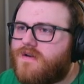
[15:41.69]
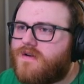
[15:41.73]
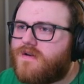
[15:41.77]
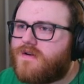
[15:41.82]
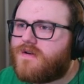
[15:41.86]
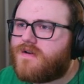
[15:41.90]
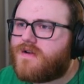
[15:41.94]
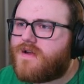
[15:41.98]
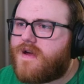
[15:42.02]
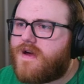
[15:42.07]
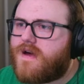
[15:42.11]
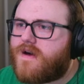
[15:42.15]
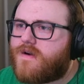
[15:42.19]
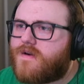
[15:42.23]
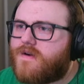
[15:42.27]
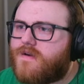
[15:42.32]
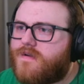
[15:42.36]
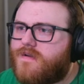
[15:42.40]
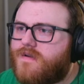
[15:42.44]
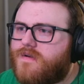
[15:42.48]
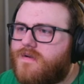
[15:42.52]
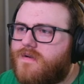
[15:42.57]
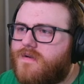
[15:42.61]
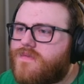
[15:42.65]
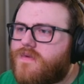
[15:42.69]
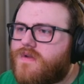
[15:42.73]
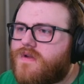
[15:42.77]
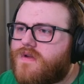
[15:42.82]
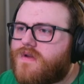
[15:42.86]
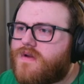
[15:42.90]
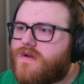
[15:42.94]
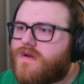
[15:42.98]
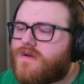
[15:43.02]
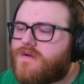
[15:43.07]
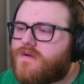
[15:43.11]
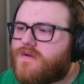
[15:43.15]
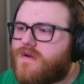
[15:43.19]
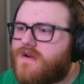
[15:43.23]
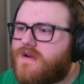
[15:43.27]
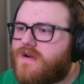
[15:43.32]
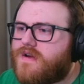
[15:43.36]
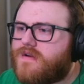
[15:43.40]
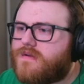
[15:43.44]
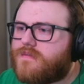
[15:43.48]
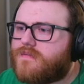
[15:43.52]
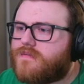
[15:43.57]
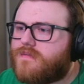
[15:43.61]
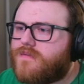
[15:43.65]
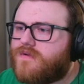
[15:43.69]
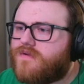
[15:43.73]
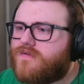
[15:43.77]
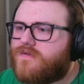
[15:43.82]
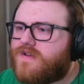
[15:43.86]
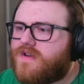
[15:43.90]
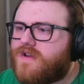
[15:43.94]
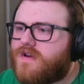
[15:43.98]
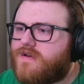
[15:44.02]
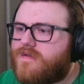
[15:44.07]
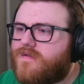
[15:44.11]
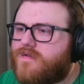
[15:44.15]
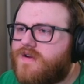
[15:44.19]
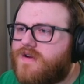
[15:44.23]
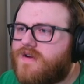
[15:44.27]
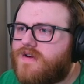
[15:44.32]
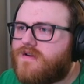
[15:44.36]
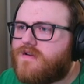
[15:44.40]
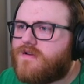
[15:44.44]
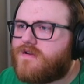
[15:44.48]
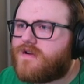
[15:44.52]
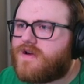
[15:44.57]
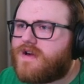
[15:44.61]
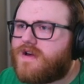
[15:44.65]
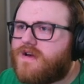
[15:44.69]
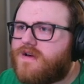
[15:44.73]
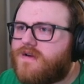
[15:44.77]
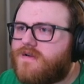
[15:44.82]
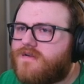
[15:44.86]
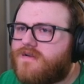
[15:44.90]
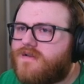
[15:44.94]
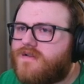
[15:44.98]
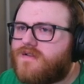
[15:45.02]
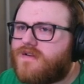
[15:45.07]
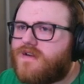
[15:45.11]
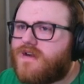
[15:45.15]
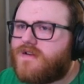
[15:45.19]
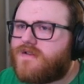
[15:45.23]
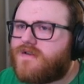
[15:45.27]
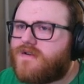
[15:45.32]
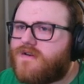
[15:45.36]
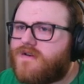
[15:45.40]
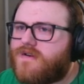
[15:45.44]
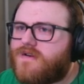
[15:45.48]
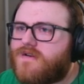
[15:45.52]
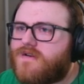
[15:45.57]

No. Alright, moving over here now to the other